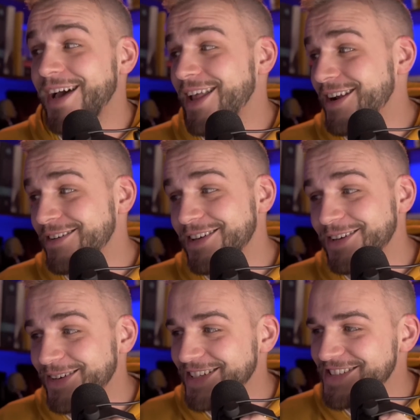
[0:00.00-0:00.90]
I don't know.
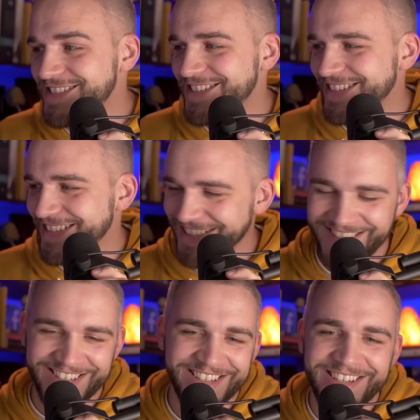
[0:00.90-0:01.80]
I just
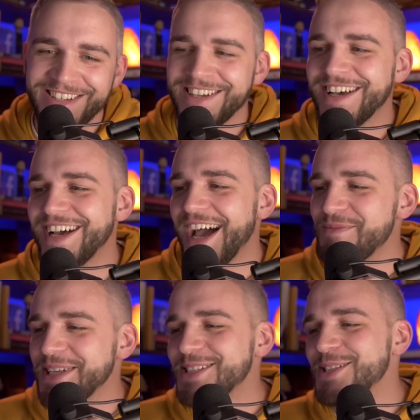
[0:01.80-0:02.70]
I'd
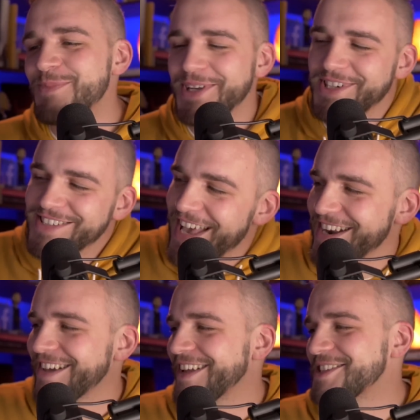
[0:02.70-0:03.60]
be suspicious. I don't
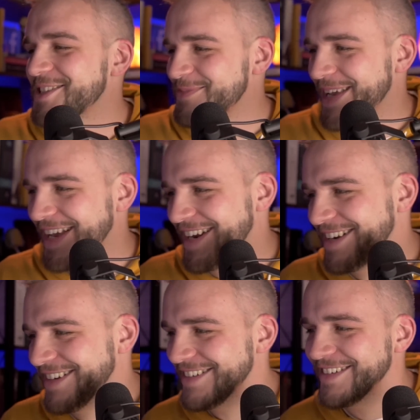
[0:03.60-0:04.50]
know. That's just me. I don't
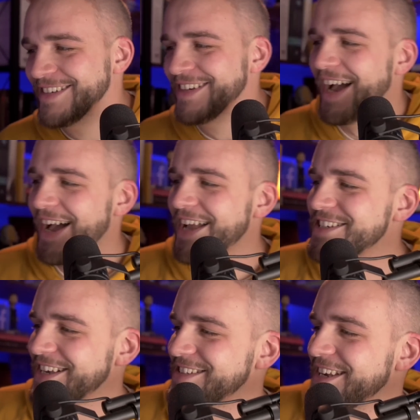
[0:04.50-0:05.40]
know. I
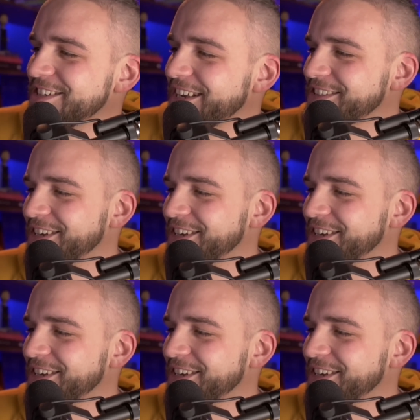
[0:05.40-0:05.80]
just just.